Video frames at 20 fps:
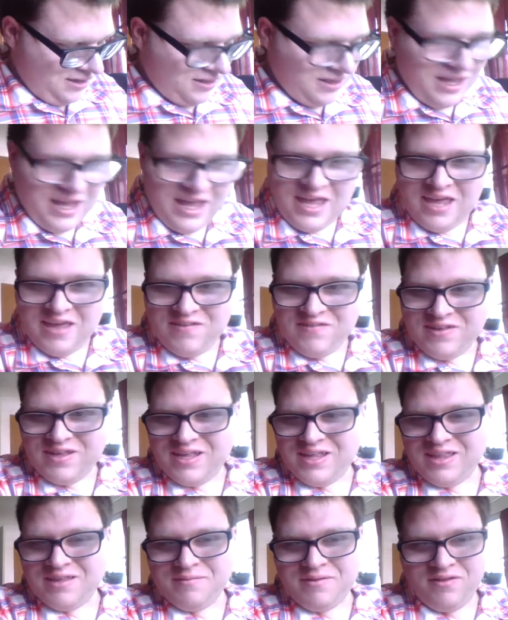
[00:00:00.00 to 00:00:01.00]
You live
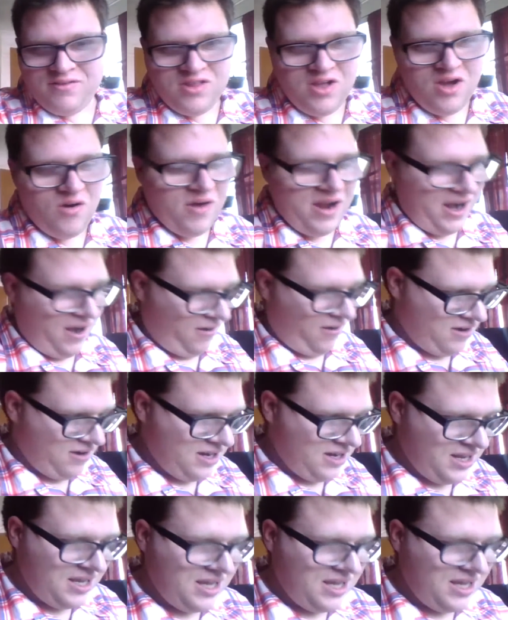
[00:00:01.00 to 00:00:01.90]
in the middle of nowhere.